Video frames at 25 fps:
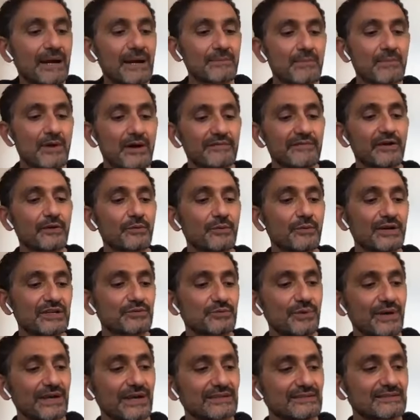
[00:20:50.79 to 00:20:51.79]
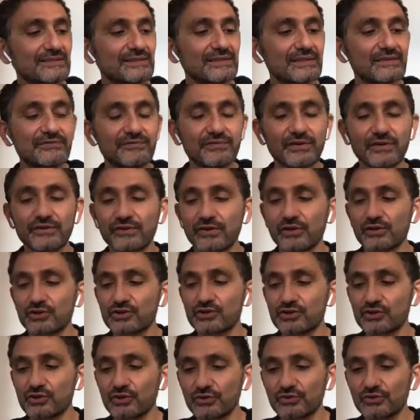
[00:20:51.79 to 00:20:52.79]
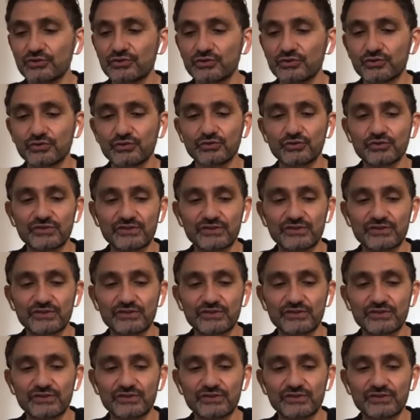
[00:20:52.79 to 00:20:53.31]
My mother was waiting for the shows